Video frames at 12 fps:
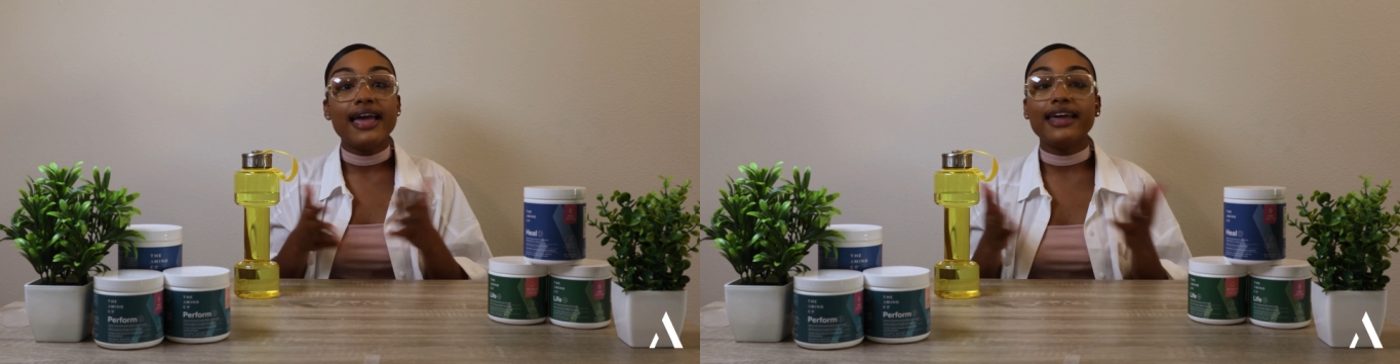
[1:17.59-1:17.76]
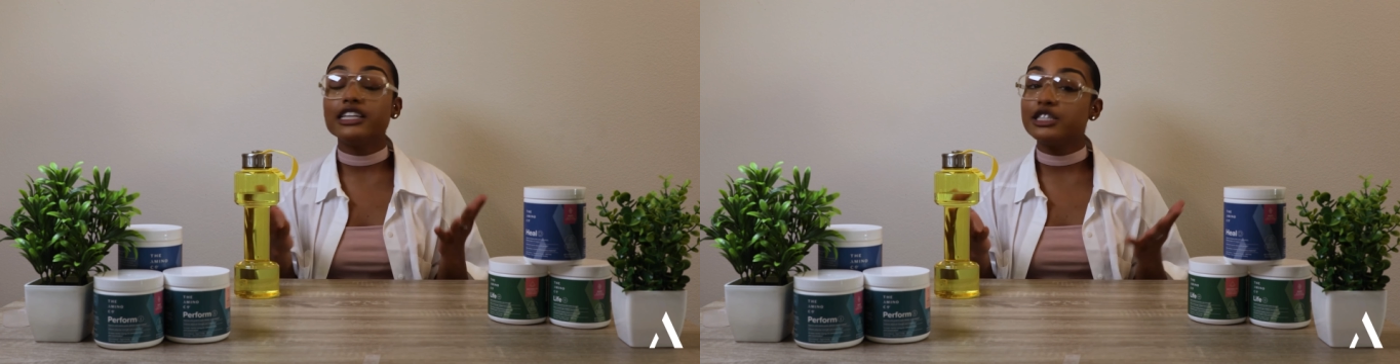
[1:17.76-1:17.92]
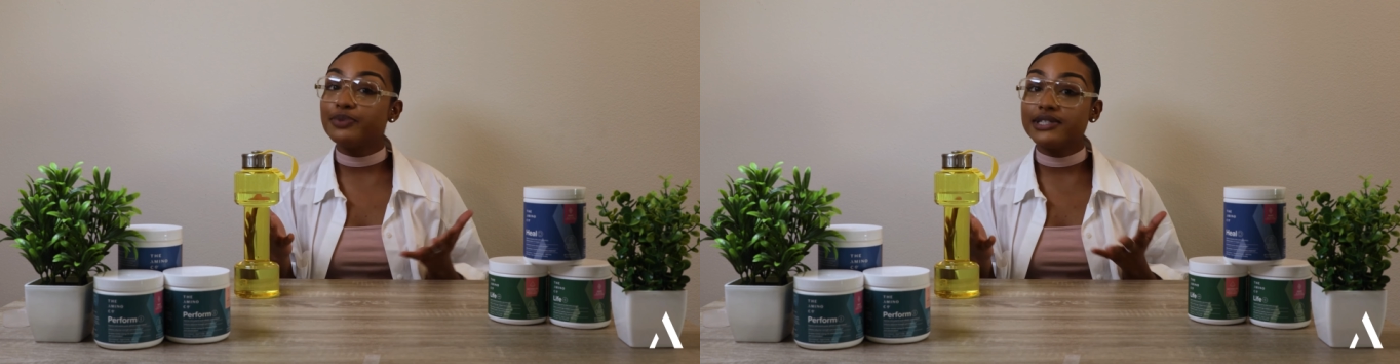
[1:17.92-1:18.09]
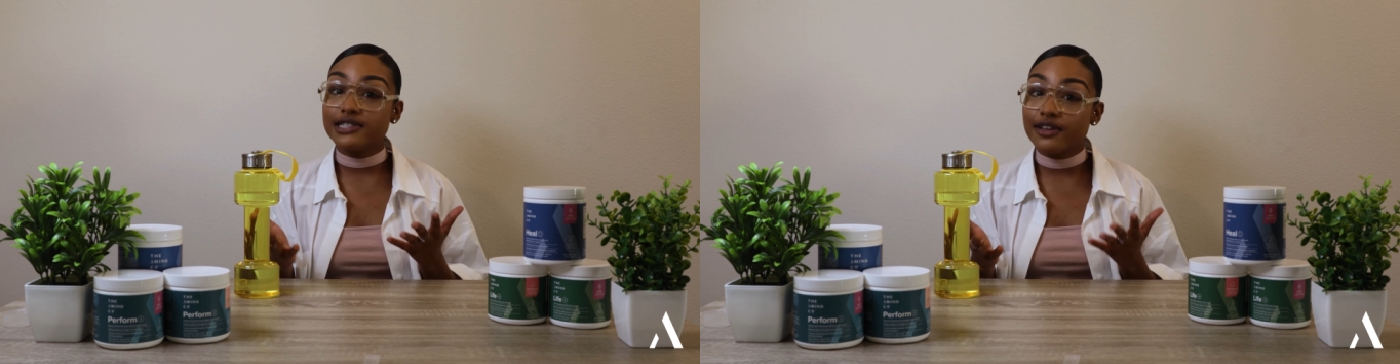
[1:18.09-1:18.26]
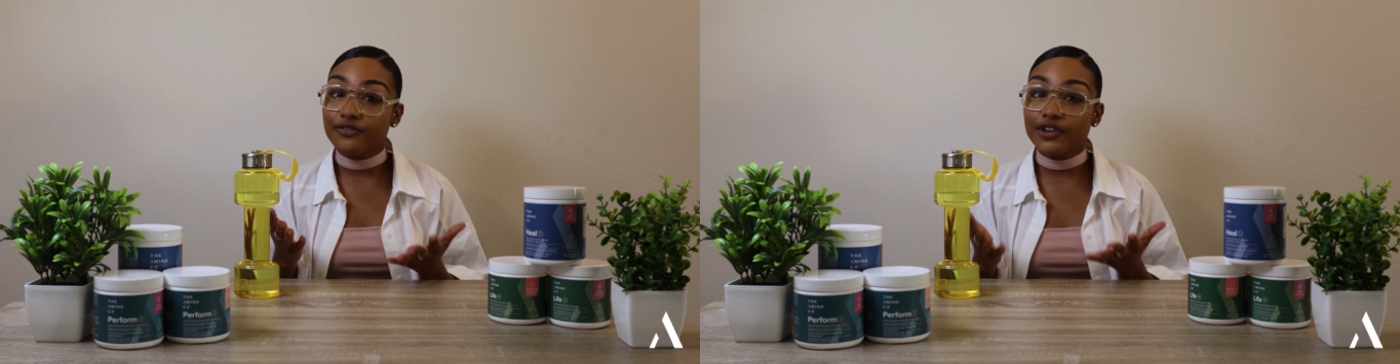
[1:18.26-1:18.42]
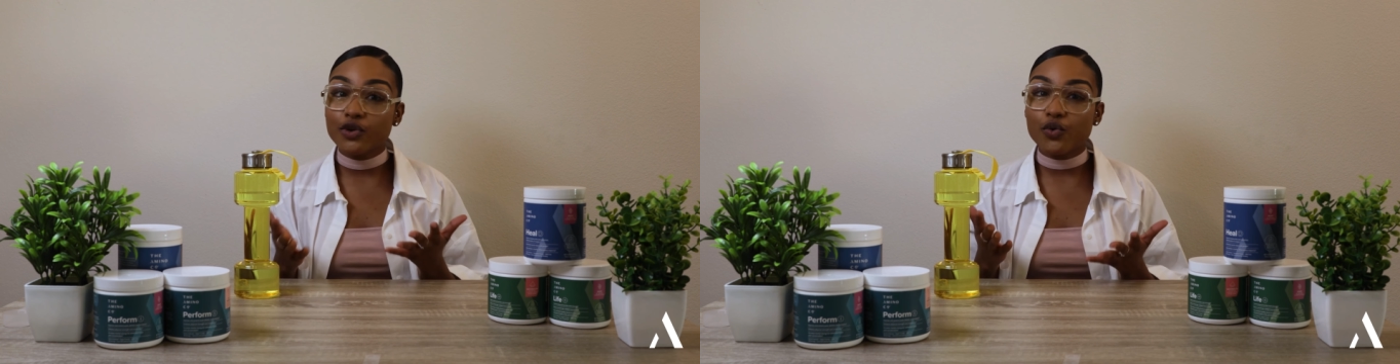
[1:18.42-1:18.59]
in a
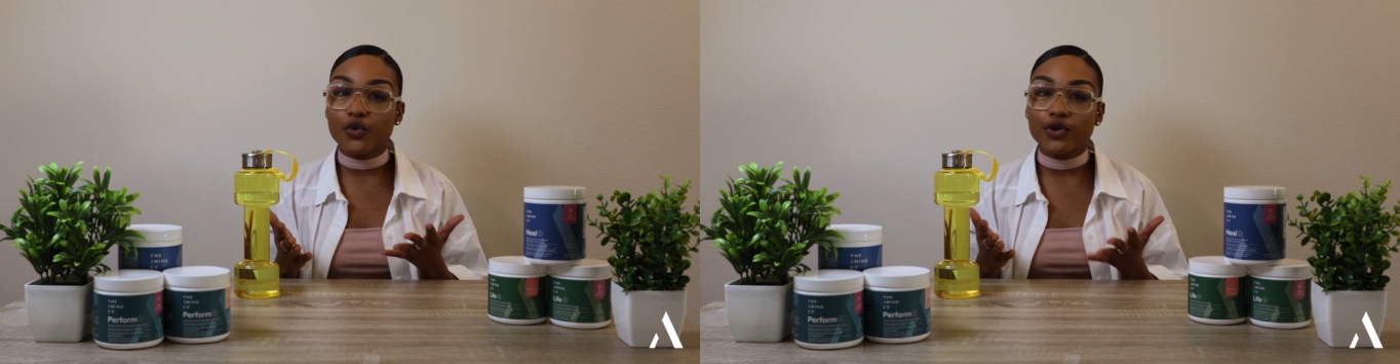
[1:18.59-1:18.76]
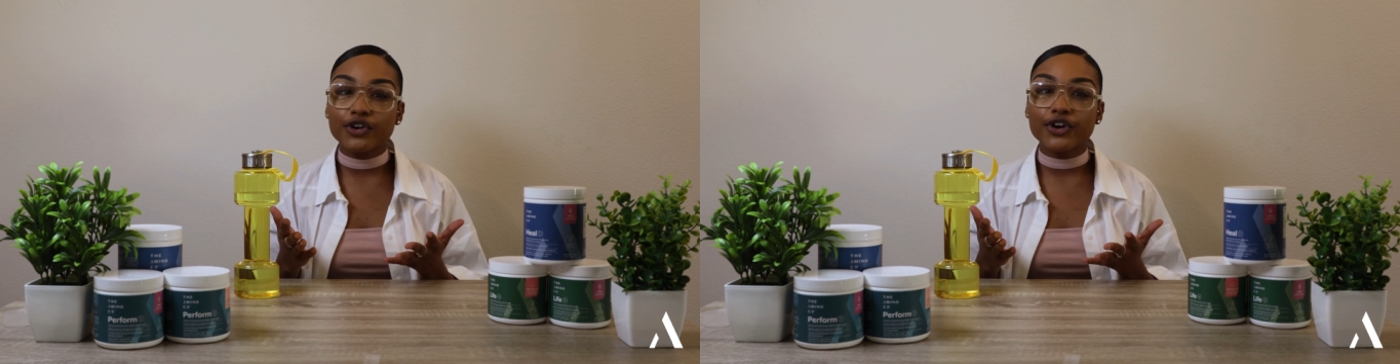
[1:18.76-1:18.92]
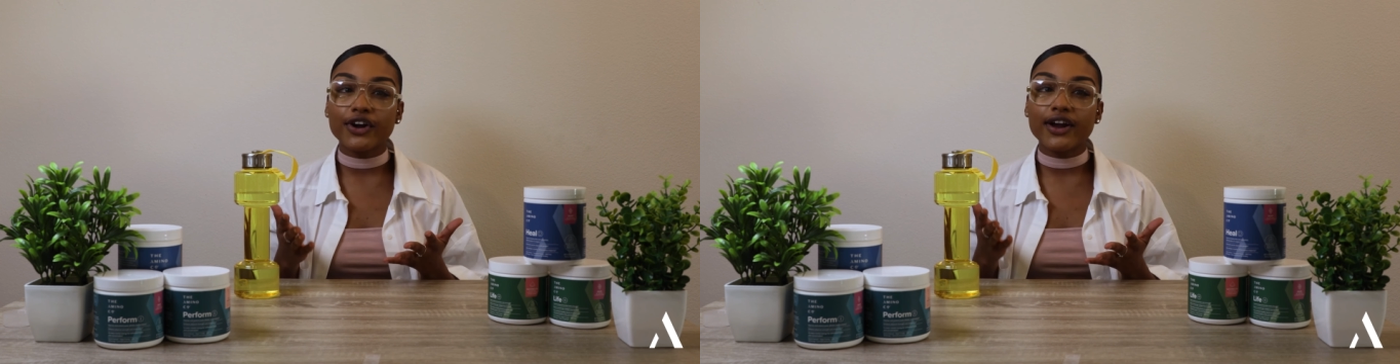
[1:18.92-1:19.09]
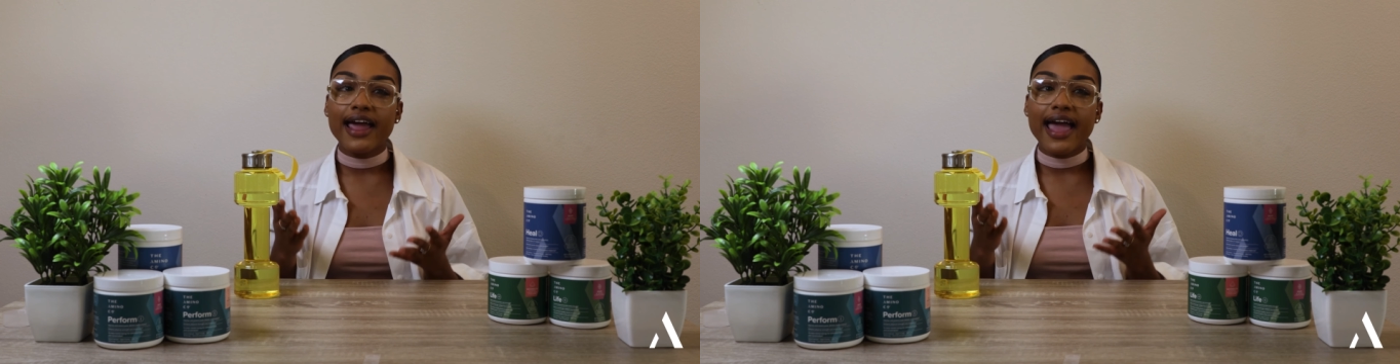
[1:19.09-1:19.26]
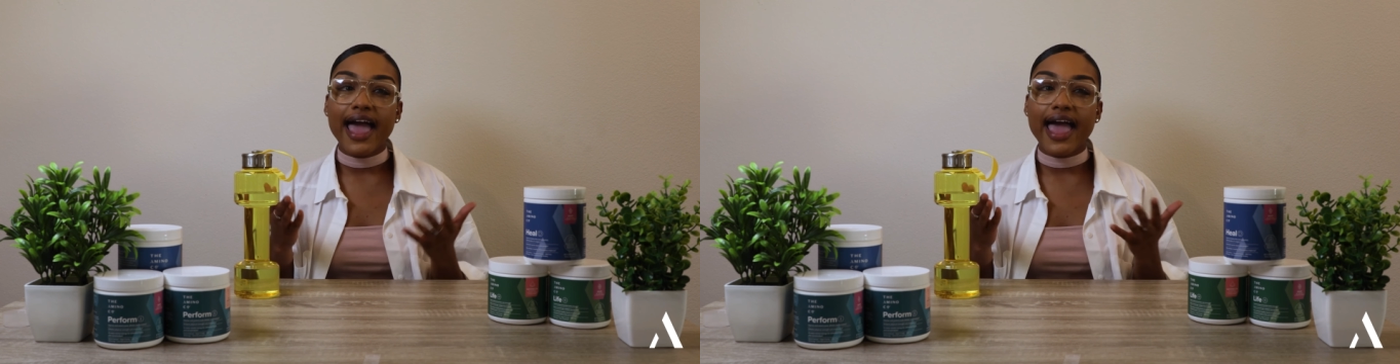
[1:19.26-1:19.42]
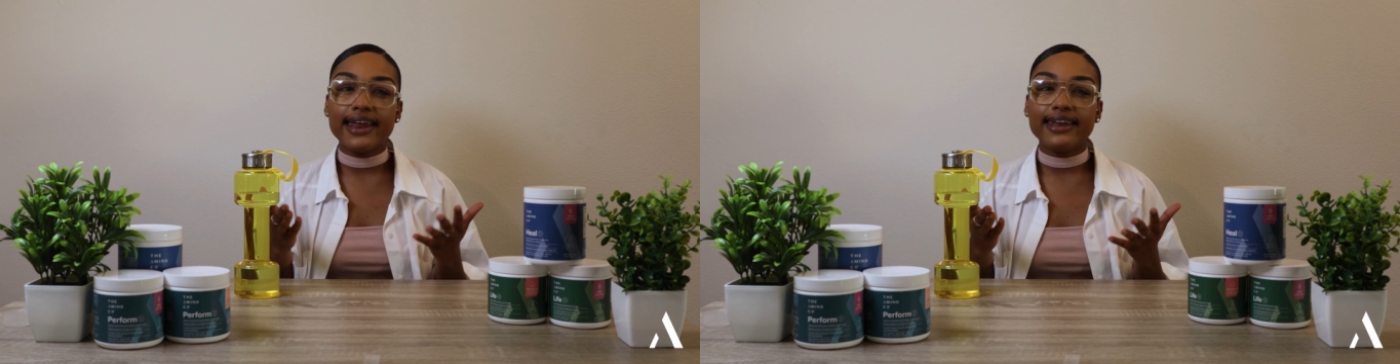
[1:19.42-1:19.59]
specific order
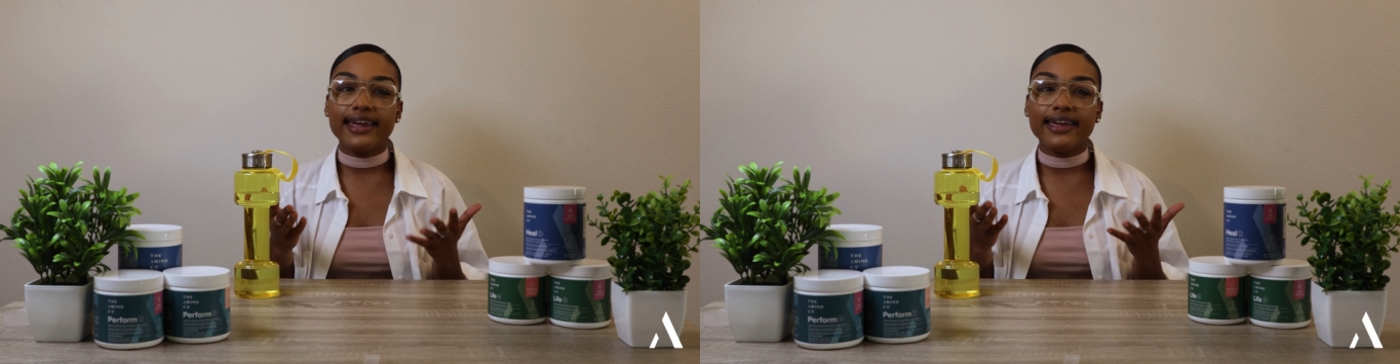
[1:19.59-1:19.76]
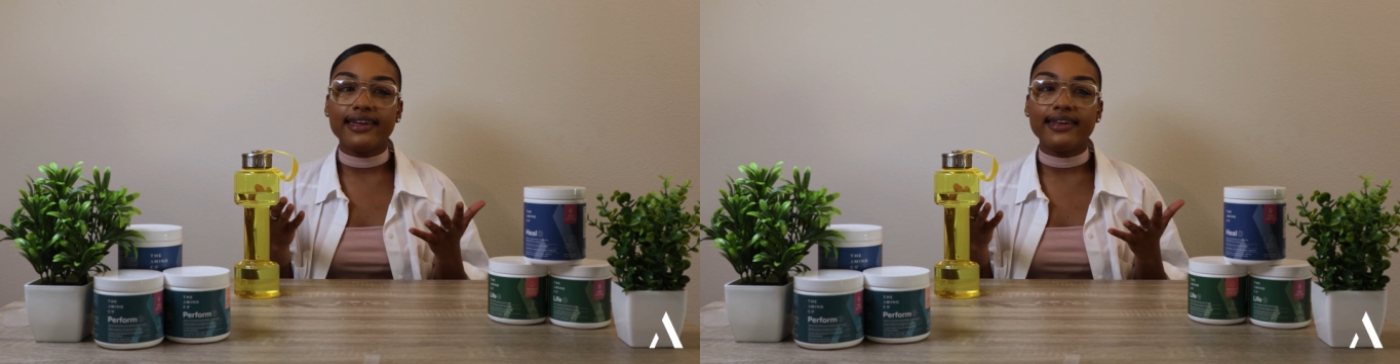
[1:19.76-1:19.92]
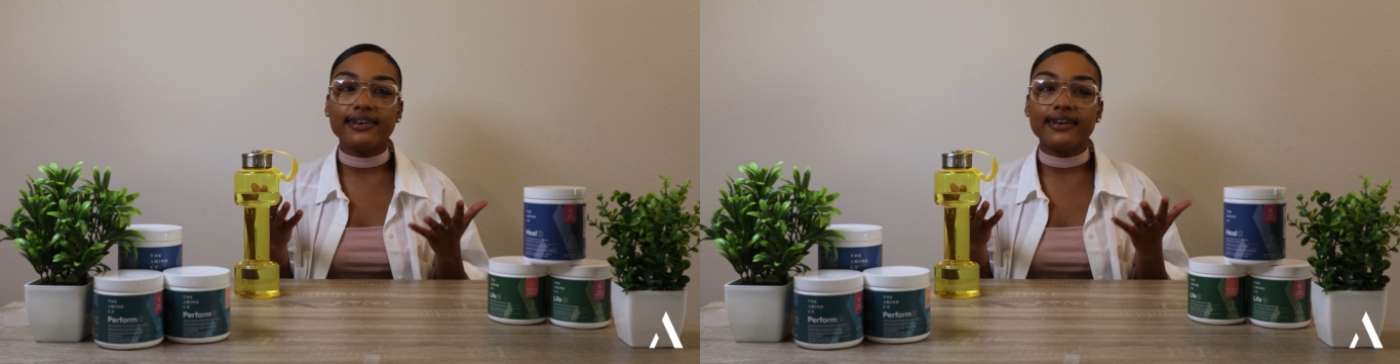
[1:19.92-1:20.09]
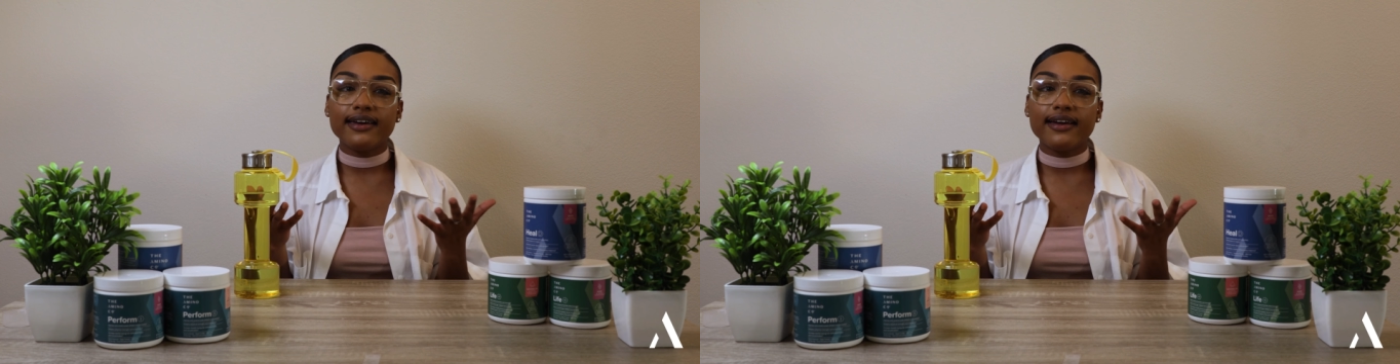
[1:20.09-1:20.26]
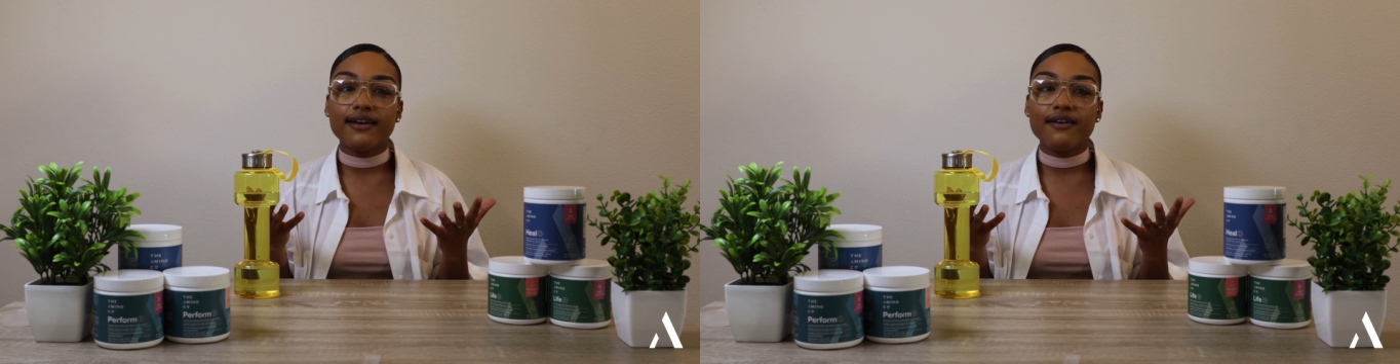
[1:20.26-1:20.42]
and in